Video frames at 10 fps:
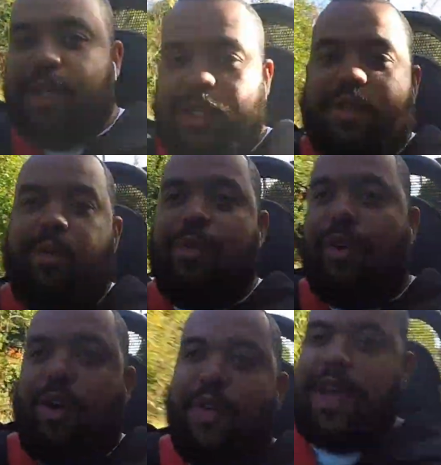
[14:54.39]
so we're
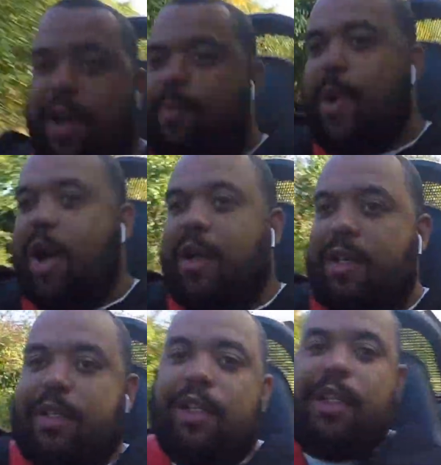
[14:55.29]
all over the gap, but
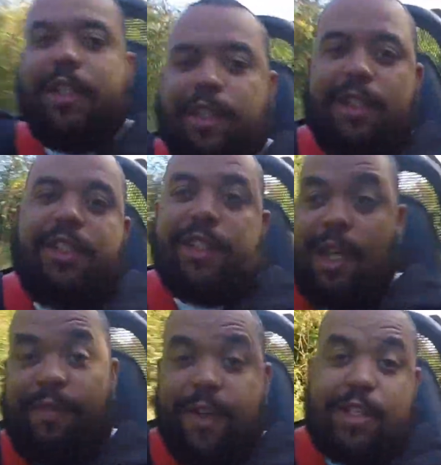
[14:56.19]

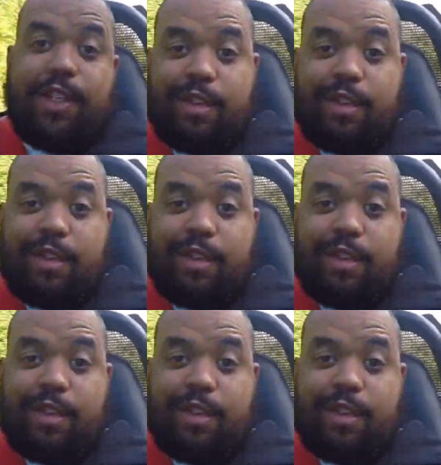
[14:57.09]
they're fun to